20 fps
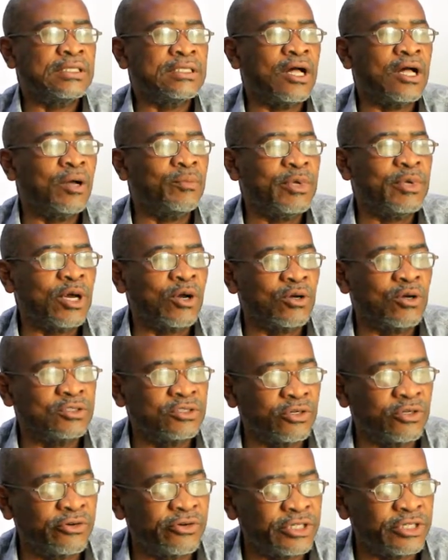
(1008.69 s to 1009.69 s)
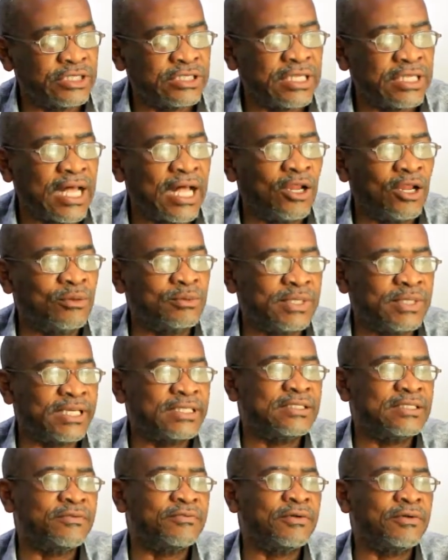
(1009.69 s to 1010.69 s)
That will be a consecrational
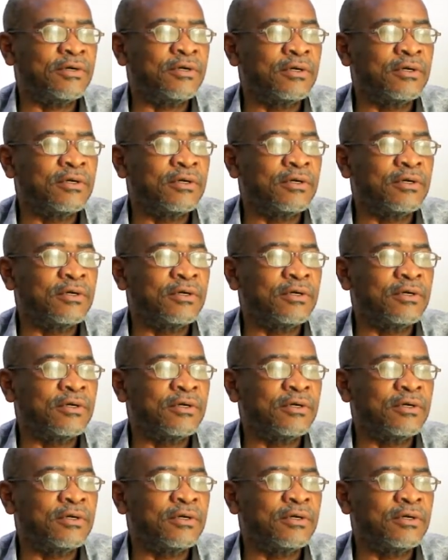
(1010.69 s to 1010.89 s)
objective.